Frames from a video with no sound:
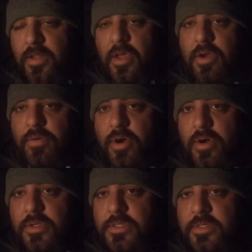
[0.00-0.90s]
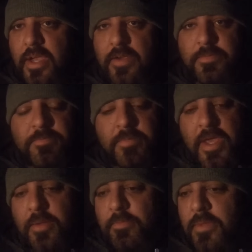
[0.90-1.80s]
a lot of wrongs. I've
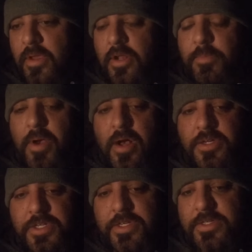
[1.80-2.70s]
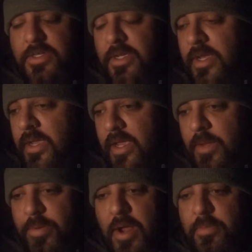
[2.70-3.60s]
made a million apologies
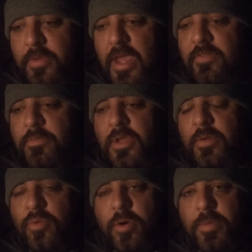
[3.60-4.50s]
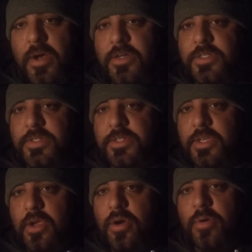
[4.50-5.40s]
and probably have a million more apologies to
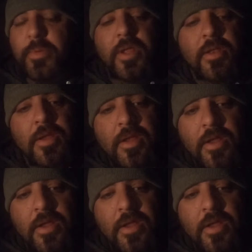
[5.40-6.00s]
go. But